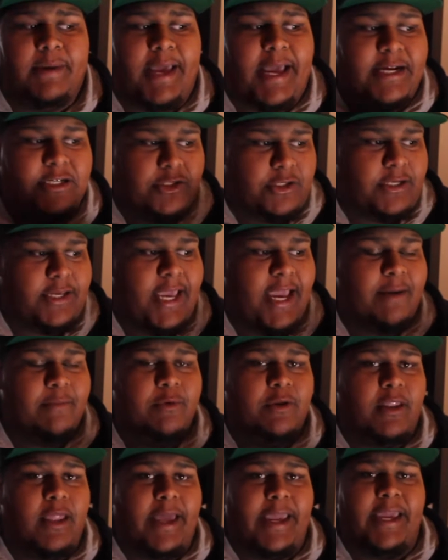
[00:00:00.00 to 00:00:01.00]
my actually
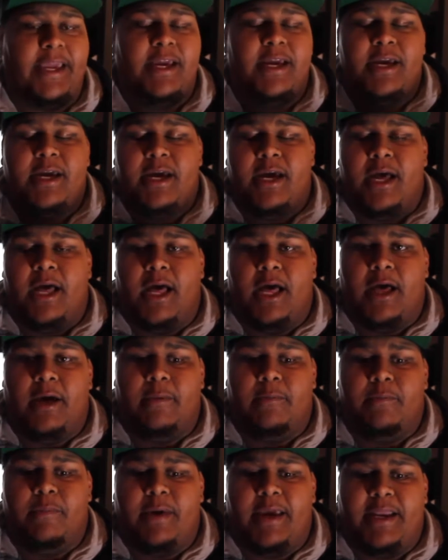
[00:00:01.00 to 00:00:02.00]
camera light.
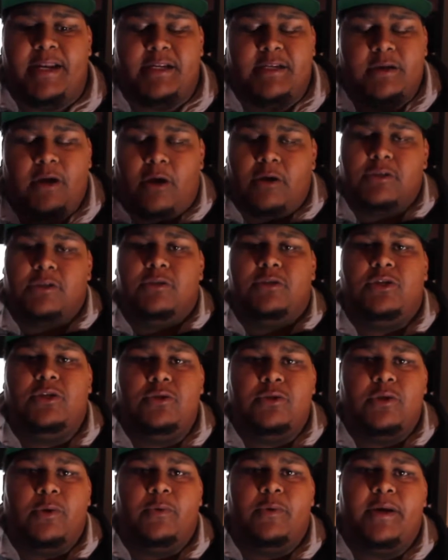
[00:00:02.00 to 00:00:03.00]
And also
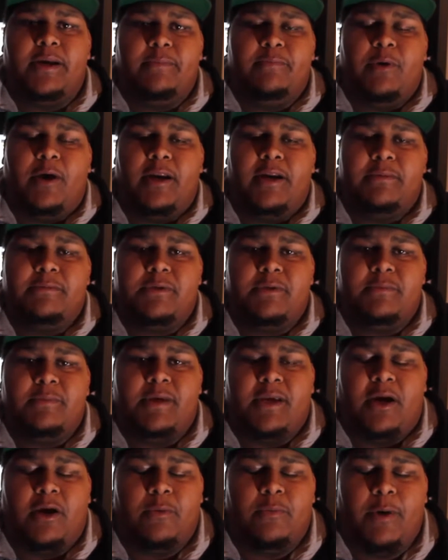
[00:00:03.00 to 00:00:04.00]
too, someone had brought up to
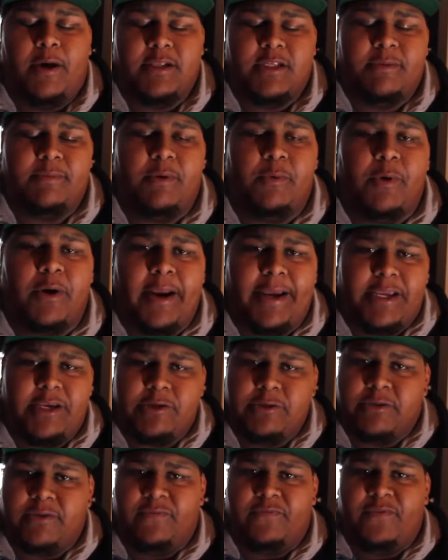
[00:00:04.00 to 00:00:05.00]
me what I
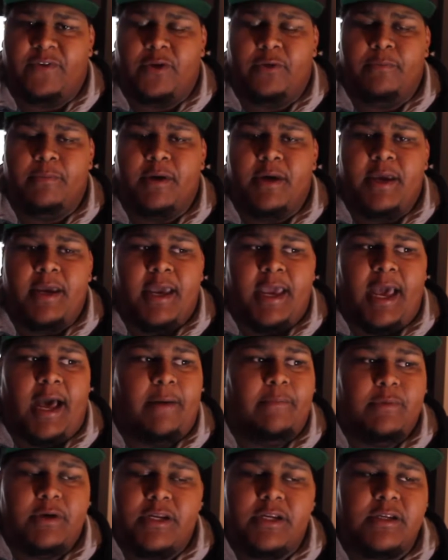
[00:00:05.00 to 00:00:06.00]
use to film.
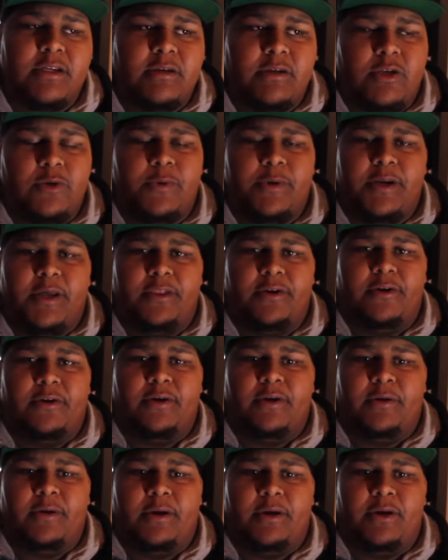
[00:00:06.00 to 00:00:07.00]
I'm going to do
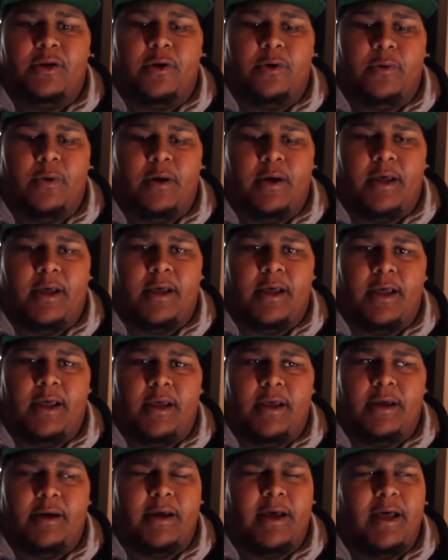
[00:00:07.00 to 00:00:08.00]
another, you know,
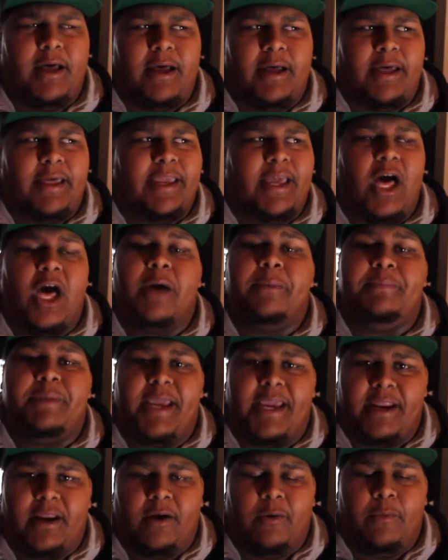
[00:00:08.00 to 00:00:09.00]
like an
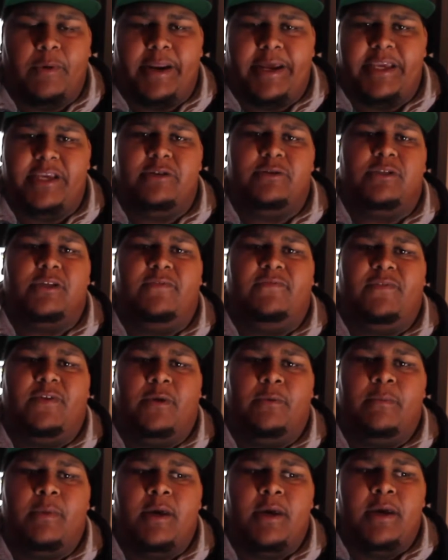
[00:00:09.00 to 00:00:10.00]
update on what I used to
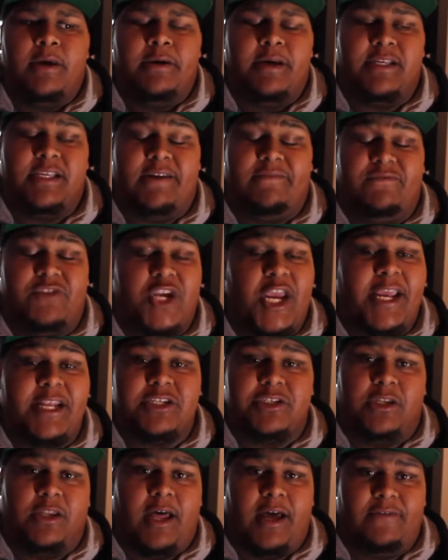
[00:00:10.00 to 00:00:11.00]
film, because I've
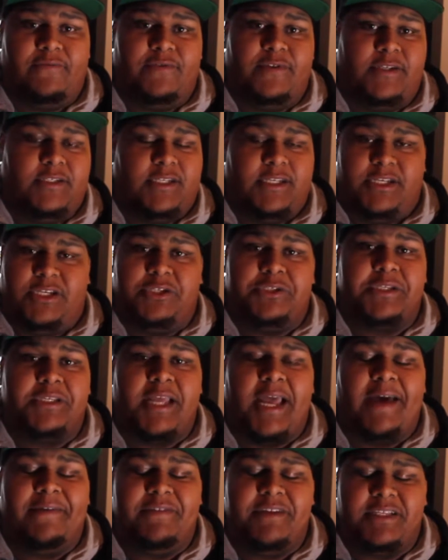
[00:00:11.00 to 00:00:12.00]
changed a lot since I used
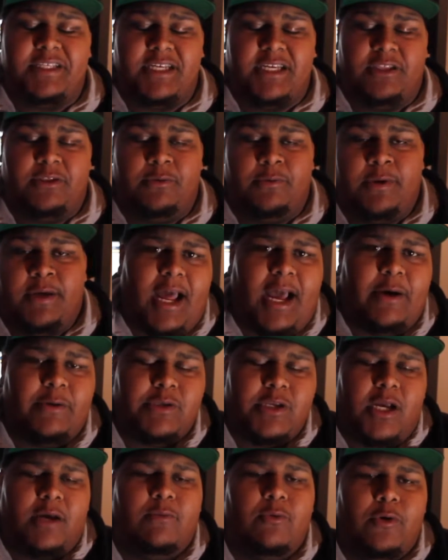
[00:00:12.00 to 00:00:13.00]
to have the T3. I'll
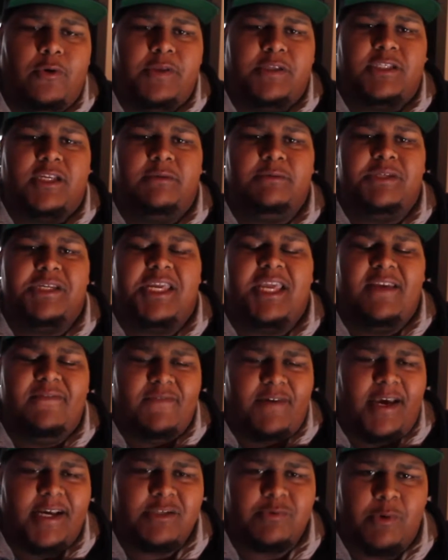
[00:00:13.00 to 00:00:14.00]
talk more on the subject if
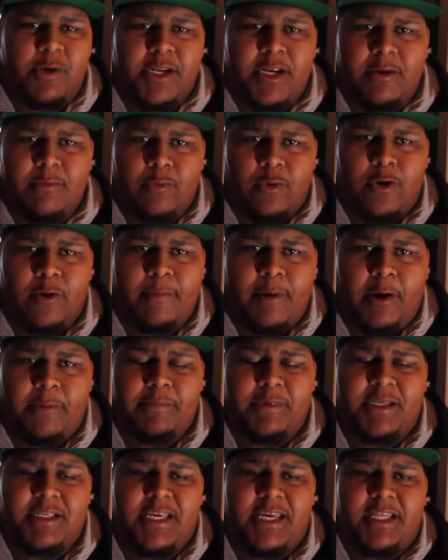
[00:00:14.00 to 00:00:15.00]
you guys want to hear more about
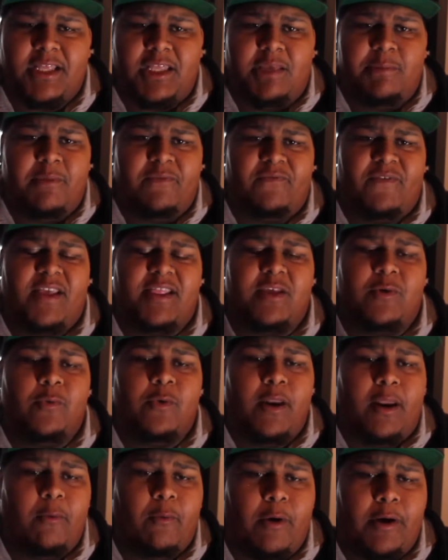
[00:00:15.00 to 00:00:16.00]
me taking a leap of faith and
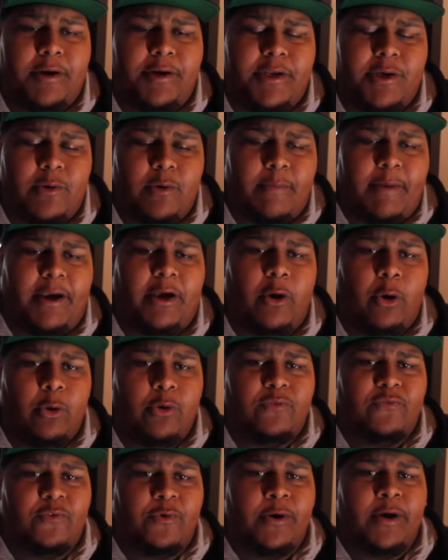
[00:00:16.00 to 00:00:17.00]
what I want to do and my
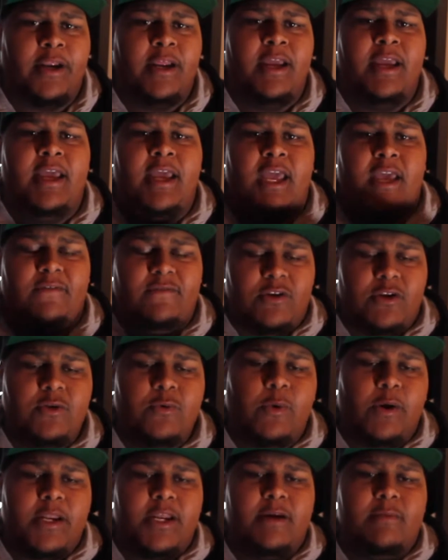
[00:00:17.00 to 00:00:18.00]
goals for it. If you
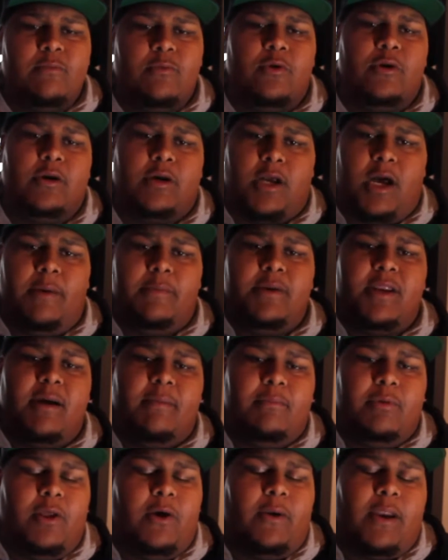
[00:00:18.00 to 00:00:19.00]
do want to hear more, comment
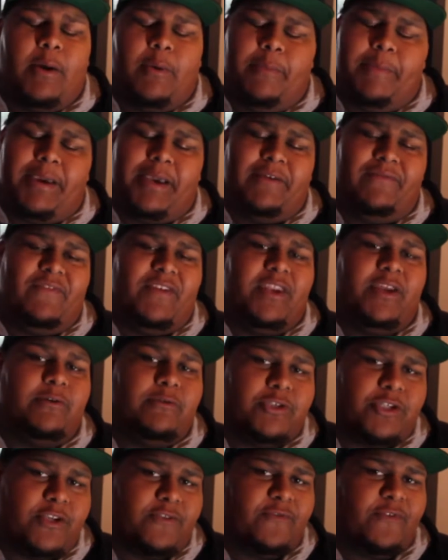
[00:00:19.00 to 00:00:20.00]
down below and I will make a
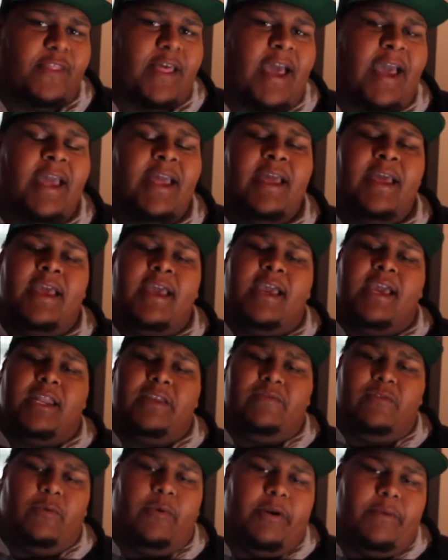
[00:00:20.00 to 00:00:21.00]
video just for that. And
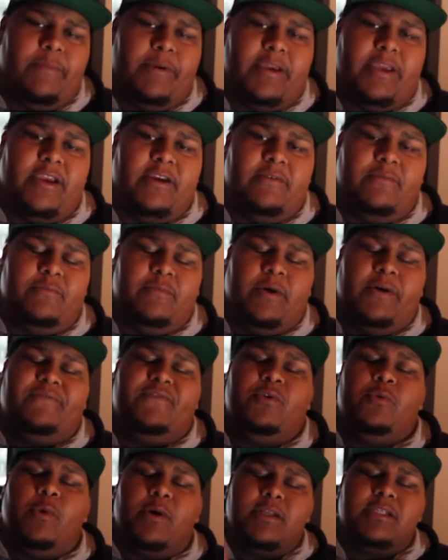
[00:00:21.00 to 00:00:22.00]
if you
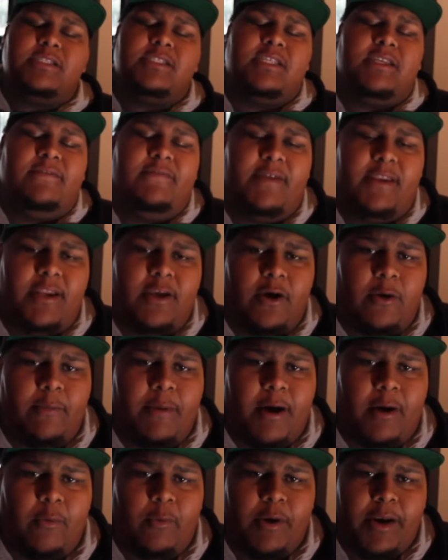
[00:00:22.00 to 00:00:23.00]
want to see a video
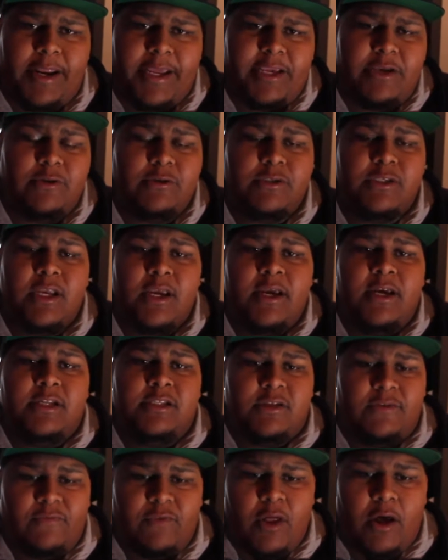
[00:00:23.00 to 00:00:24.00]
about what I use
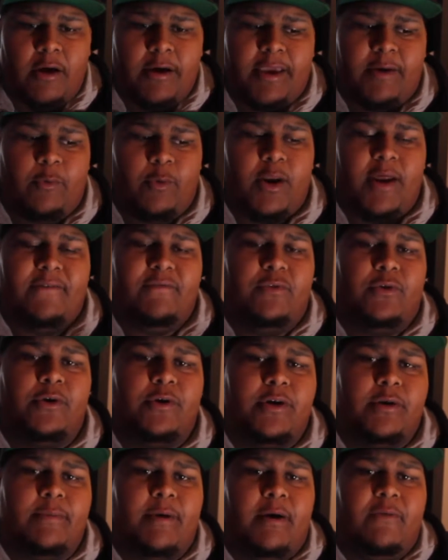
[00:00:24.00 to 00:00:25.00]
to vlog and what I've
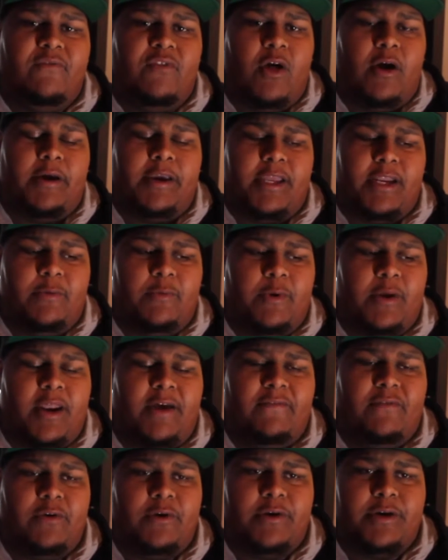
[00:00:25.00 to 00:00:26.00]
learned about vlogging and what
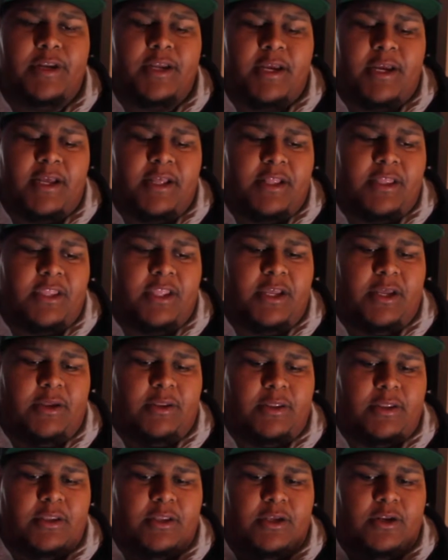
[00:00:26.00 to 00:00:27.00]
I've learned,
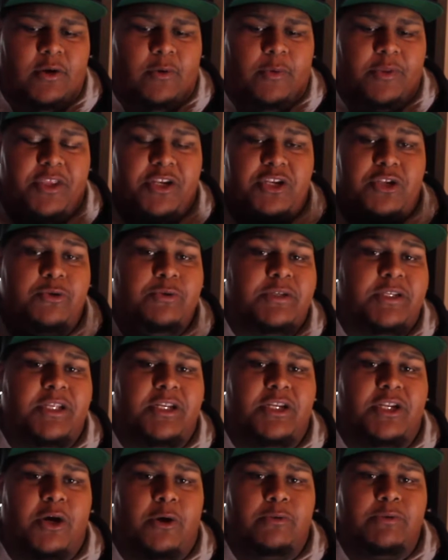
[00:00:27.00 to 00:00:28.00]
what the do's and
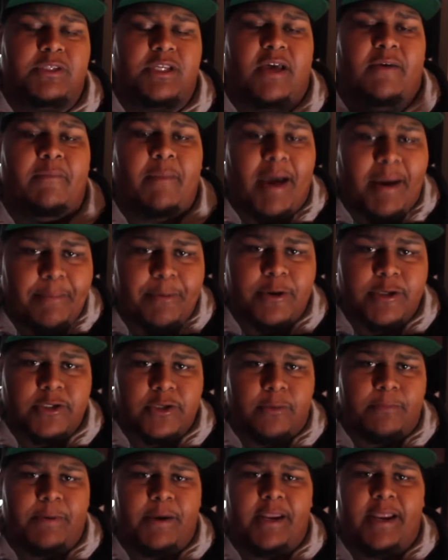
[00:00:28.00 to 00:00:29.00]
the don'ts of my
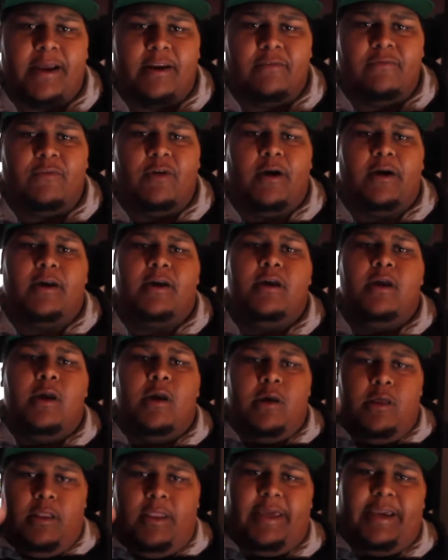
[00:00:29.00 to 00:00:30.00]
personal opinion how to vlog,
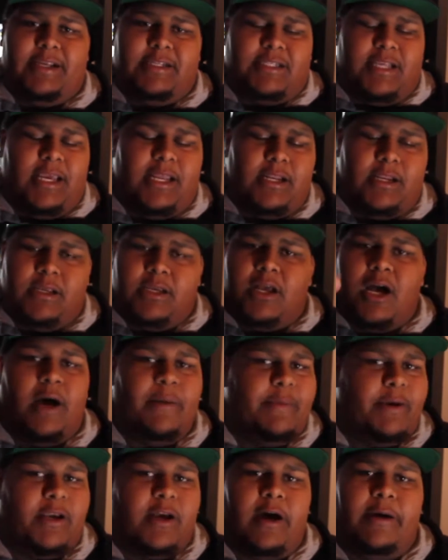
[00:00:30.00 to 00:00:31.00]
like I said,
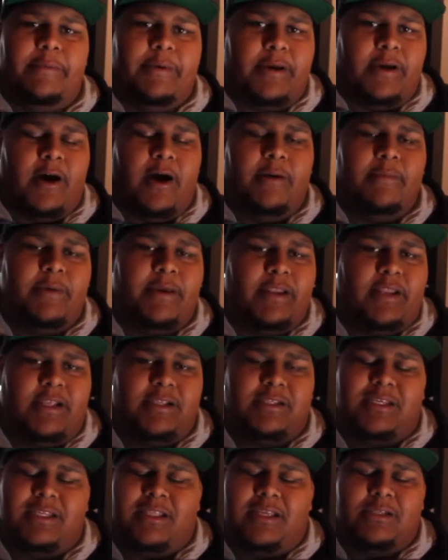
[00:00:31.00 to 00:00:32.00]
comment.
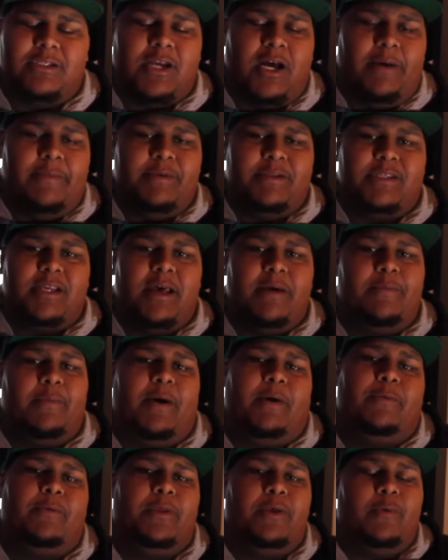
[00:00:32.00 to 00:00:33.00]
Let's get those comments up.
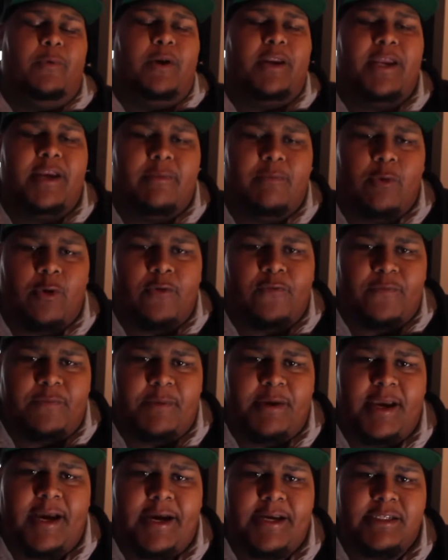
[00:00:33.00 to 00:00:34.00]
I really want to hear more
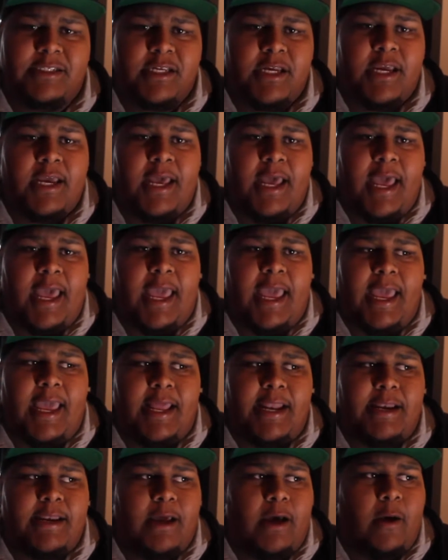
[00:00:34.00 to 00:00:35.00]
from you guys.
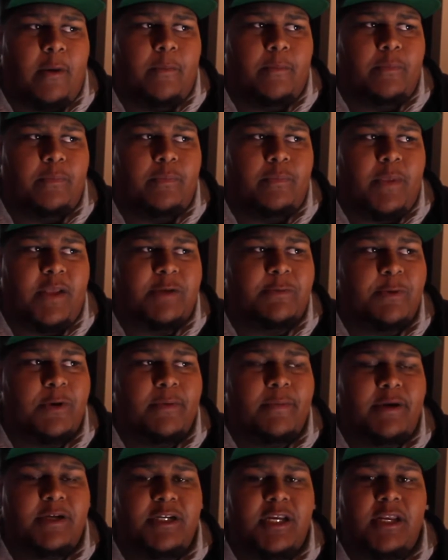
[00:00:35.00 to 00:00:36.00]
And that's
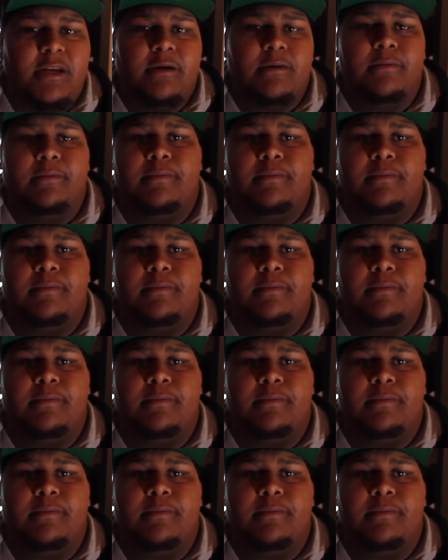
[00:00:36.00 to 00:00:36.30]
pretty much it.